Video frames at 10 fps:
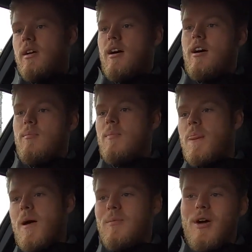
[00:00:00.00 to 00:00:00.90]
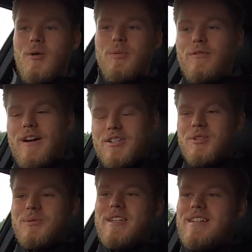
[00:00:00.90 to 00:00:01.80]
I'm no
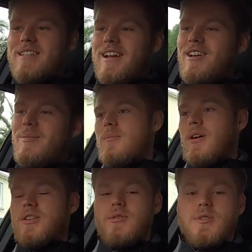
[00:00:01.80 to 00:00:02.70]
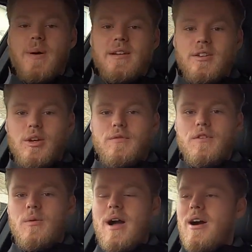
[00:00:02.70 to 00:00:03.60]
professional detailer, but I do spend a good
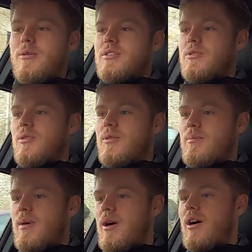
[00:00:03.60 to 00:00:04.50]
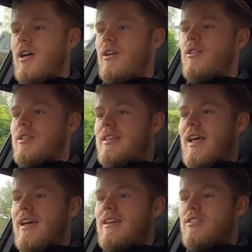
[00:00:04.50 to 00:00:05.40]
few hours or a lot of the
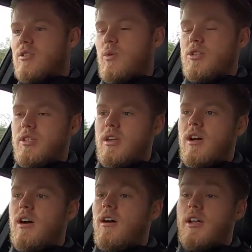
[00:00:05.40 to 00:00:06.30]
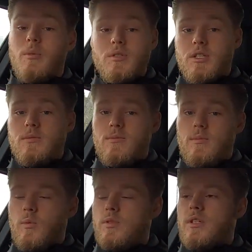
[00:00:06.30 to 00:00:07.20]
day just washing the car, and I wanted to
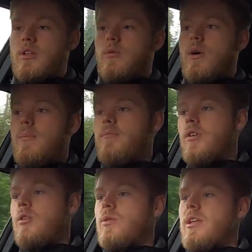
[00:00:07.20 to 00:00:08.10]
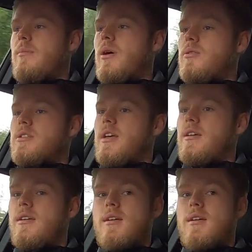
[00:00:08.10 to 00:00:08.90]
record that and post it.